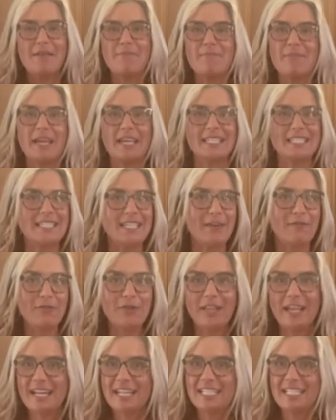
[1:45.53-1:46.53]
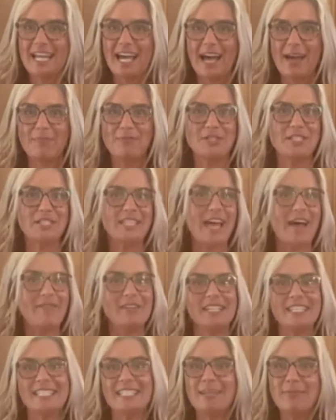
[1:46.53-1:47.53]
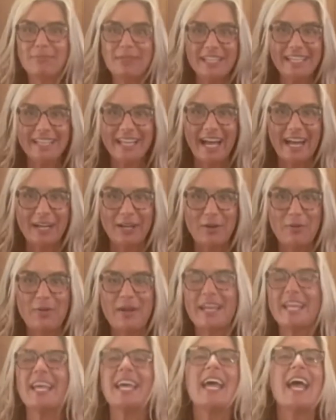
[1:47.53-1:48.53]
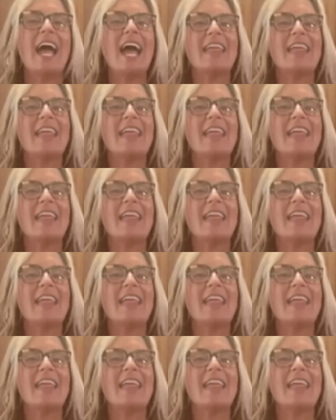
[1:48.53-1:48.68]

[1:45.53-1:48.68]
make several at a time, just have an assembly line going.